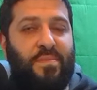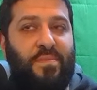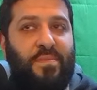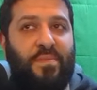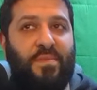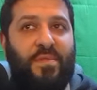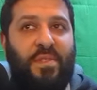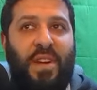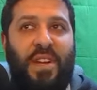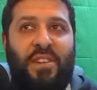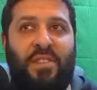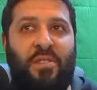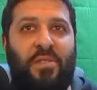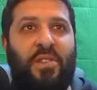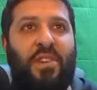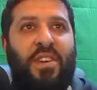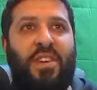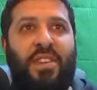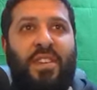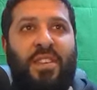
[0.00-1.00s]
Right?
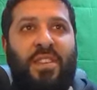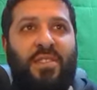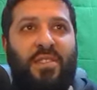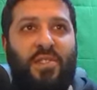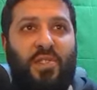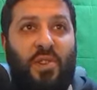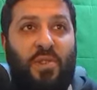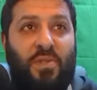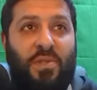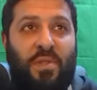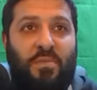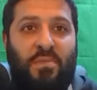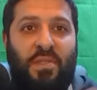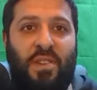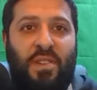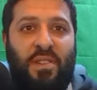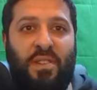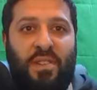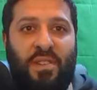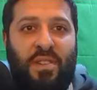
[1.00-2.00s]
Nokia needed to show
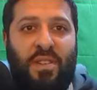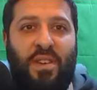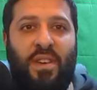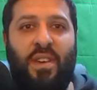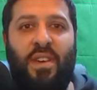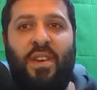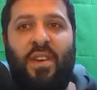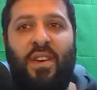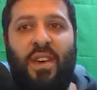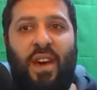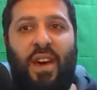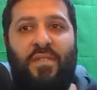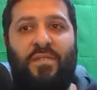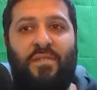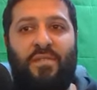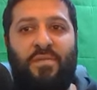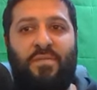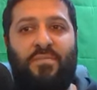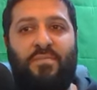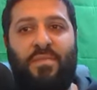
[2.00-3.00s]
something good
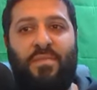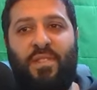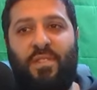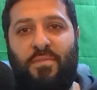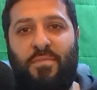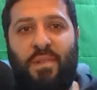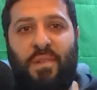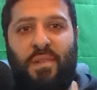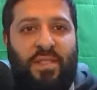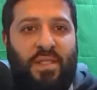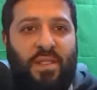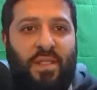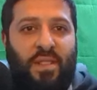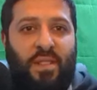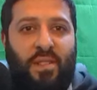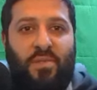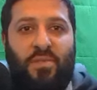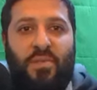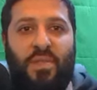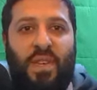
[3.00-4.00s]
after, you know, basically
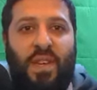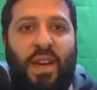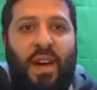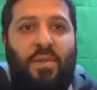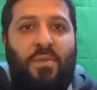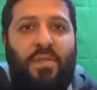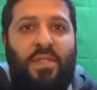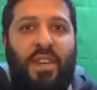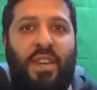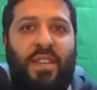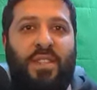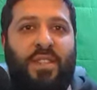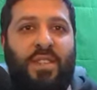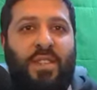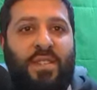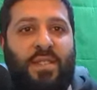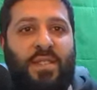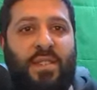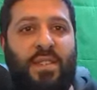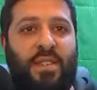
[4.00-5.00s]
losing out with the
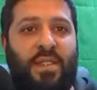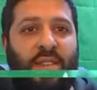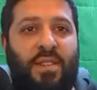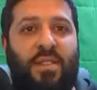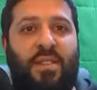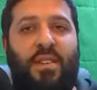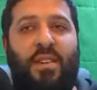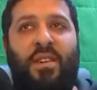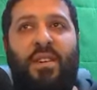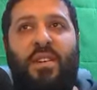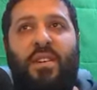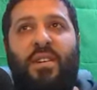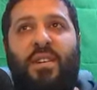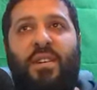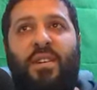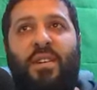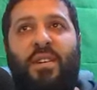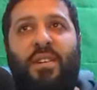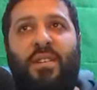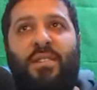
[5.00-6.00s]
AT&T
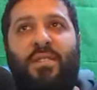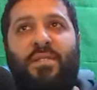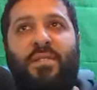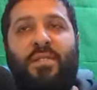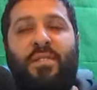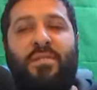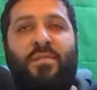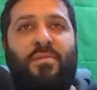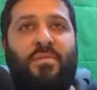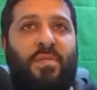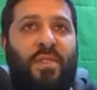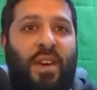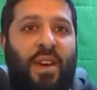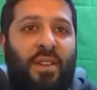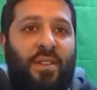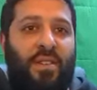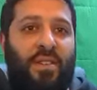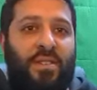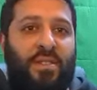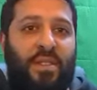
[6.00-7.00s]
uh, deal to
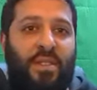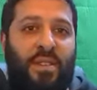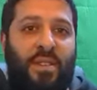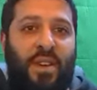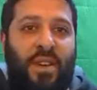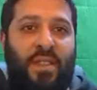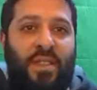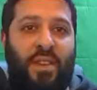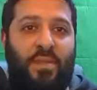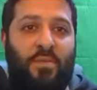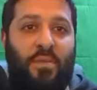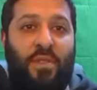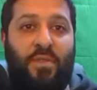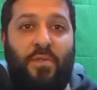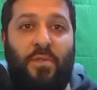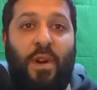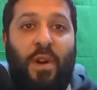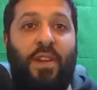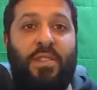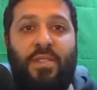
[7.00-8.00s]
Ericsson and then with
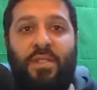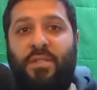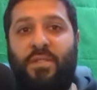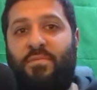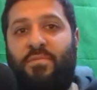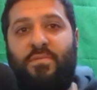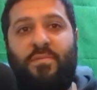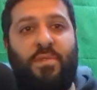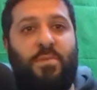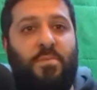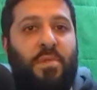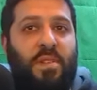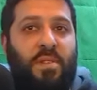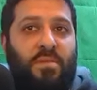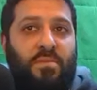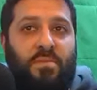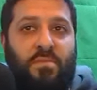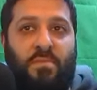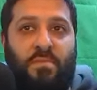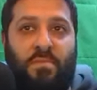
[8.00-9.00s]
Verizon, who's
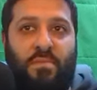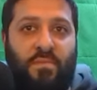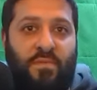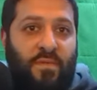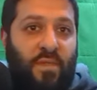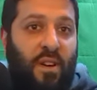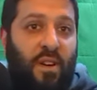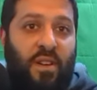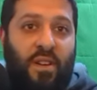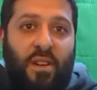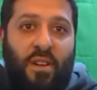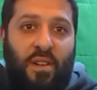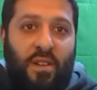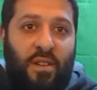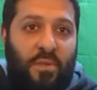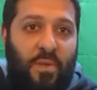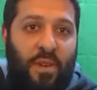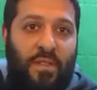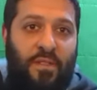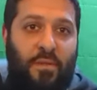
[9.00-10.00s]
been far gone
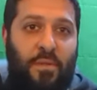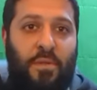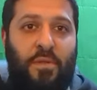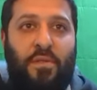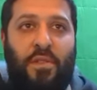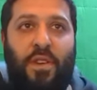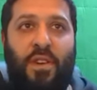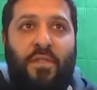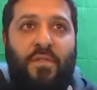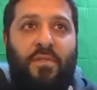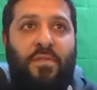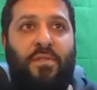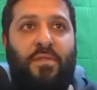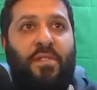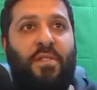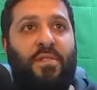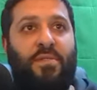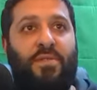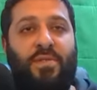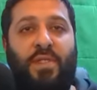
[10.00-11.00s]
away from Nokia for
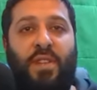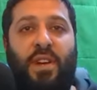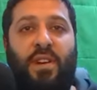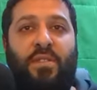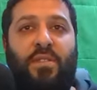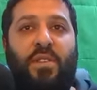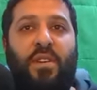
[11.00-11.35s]
years now.